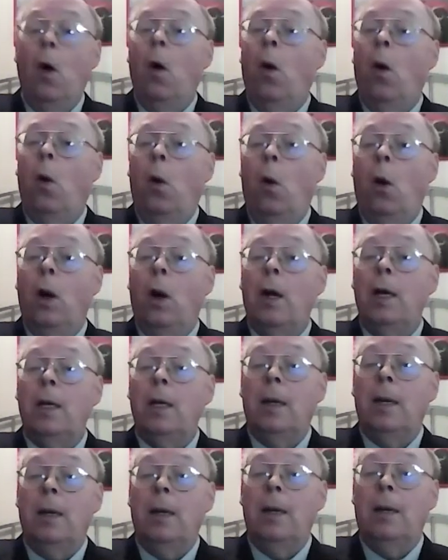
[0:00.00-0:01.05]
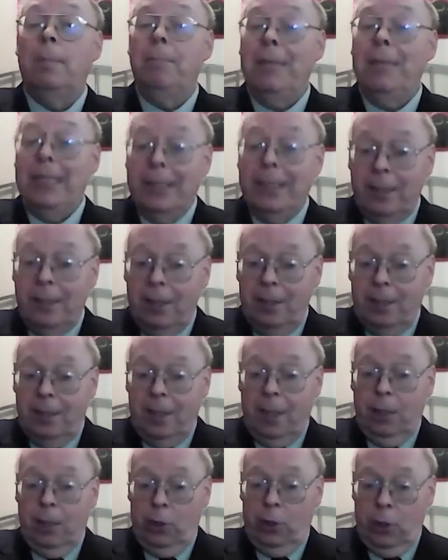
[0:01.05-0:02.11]
or Ms.
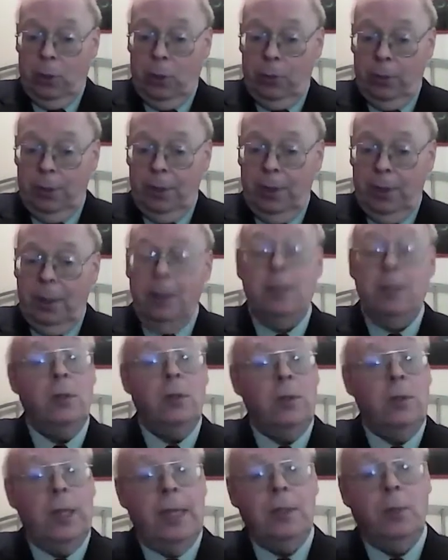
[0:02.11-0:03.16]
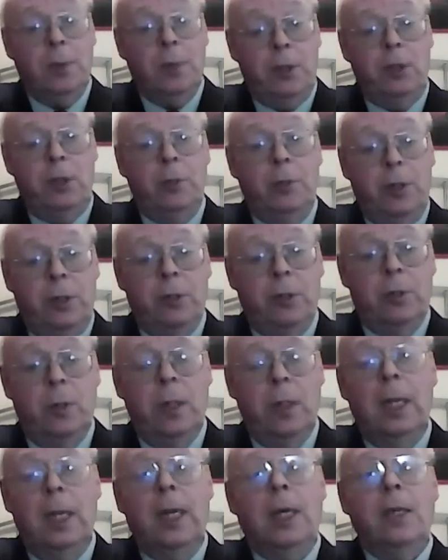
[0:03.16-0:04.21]
Jones. And so that's what you would do.
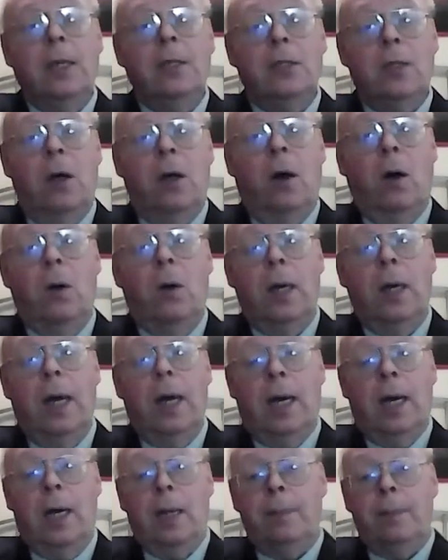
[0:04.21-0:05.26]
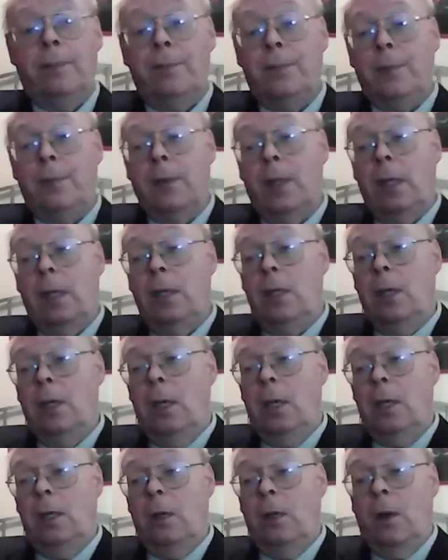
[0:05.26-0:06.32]
So,
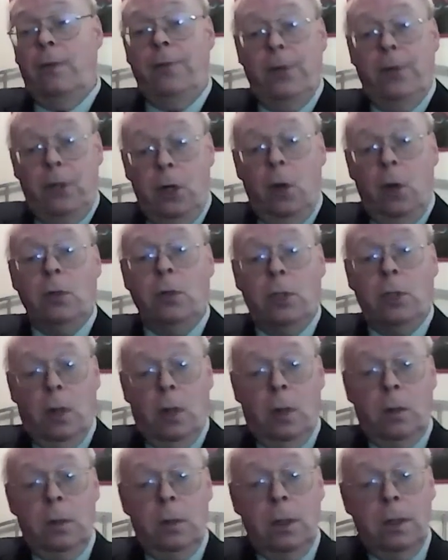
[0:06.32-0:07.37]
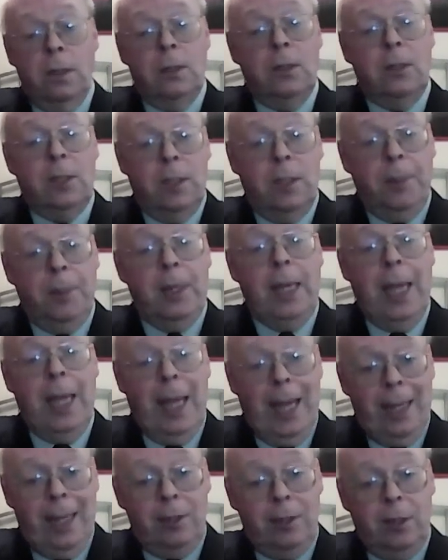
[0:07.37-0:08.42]
if you don't know, simply
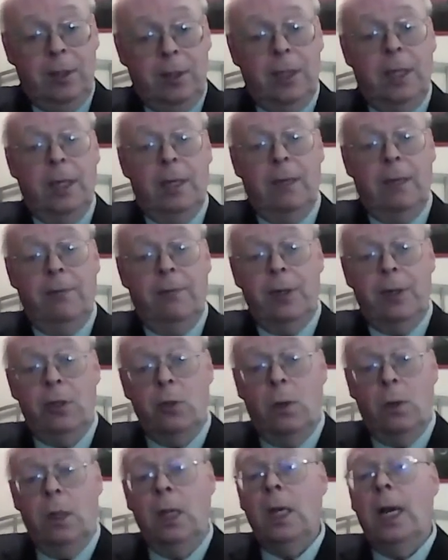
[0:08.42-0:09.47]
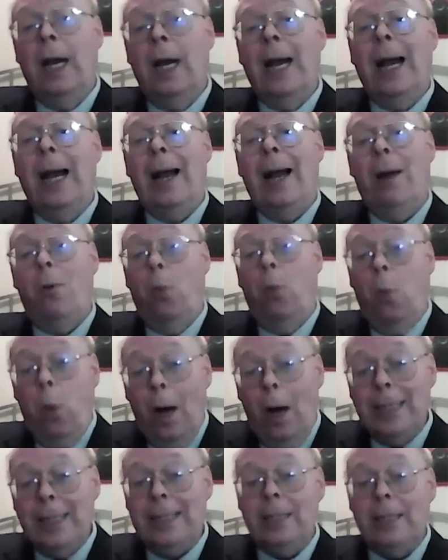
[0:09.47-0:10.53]
ask the individual
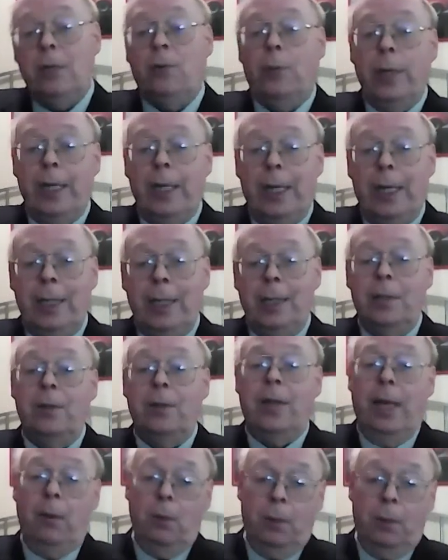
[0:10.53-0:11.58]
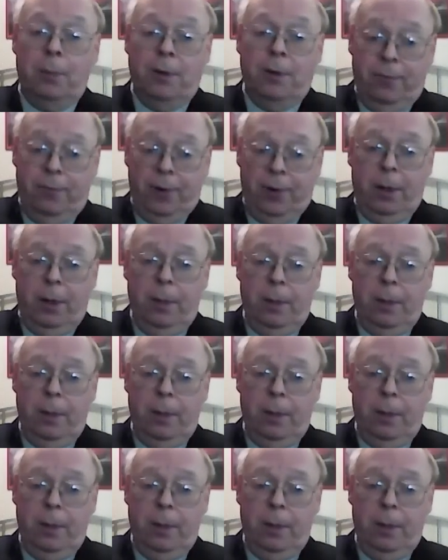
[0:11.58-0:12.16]
what greeting they would prefer.